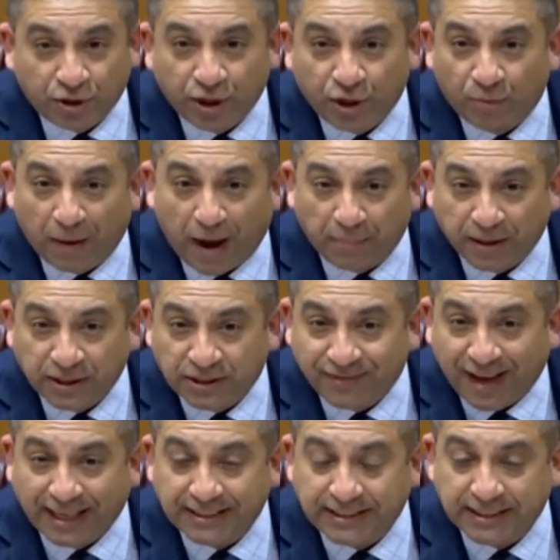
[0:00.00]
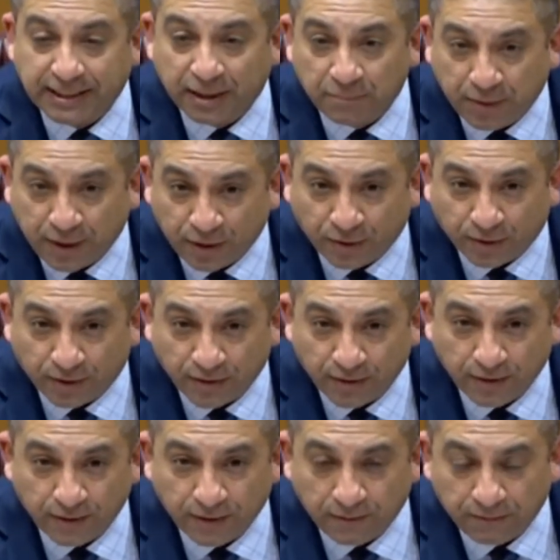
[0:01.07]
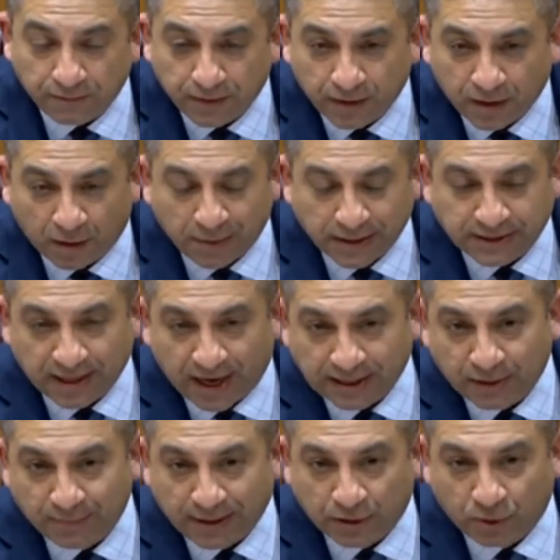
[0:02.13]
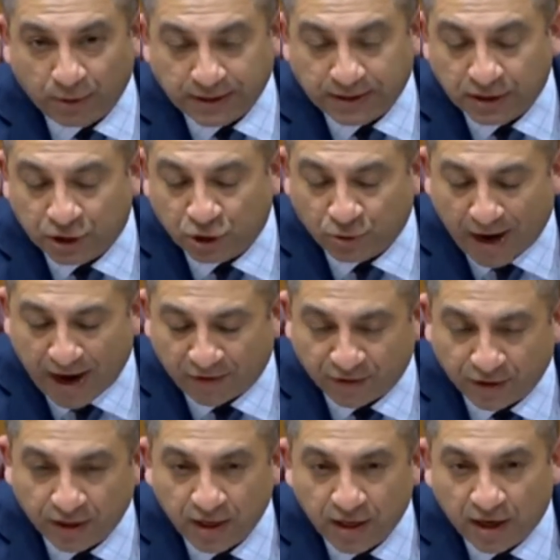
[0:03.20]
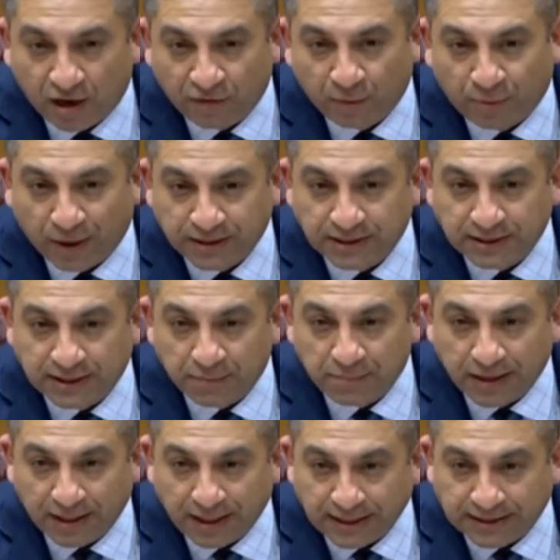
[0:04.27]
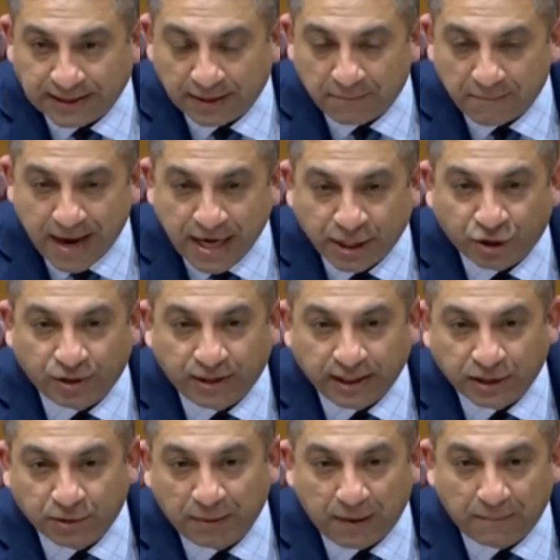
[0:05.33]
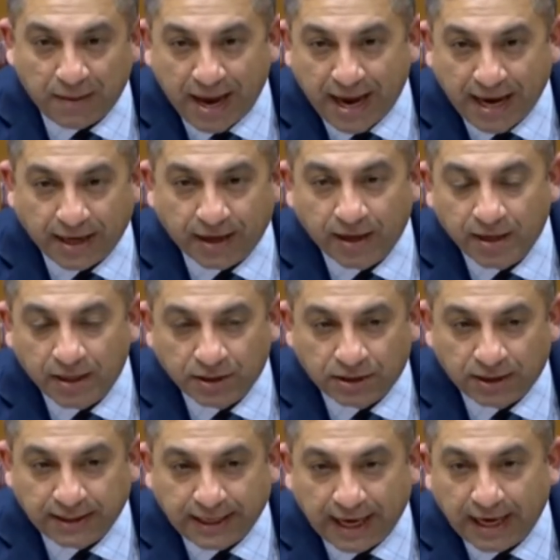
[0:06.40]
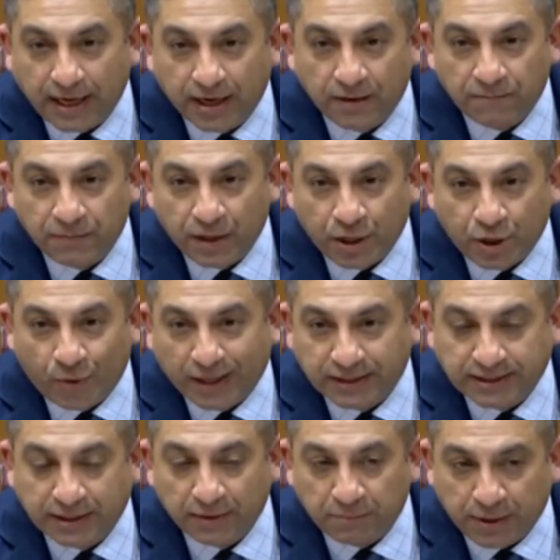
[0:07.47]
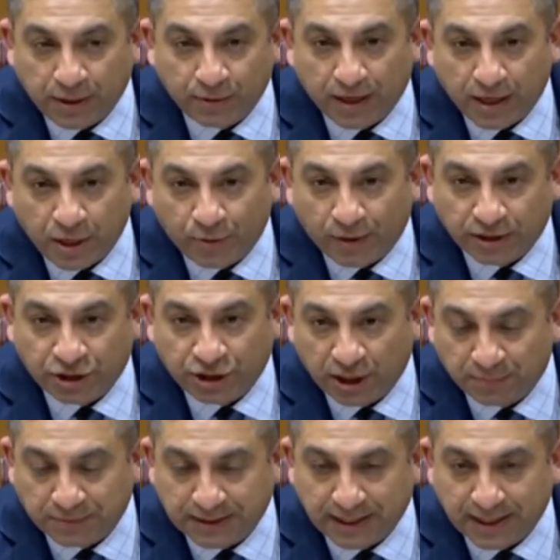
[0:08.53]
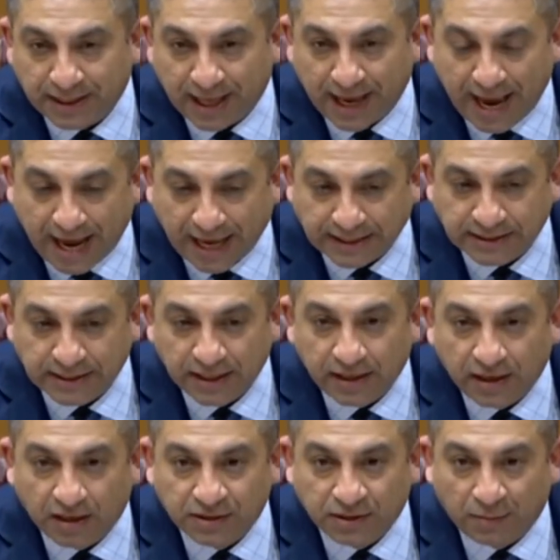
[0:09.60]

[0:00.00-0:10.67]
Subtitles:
that your population has access to compute. Combs talked about the recent travel of the president to the Middle East and the major deals being made to get U.S. compute and U.S. chips into the hands of some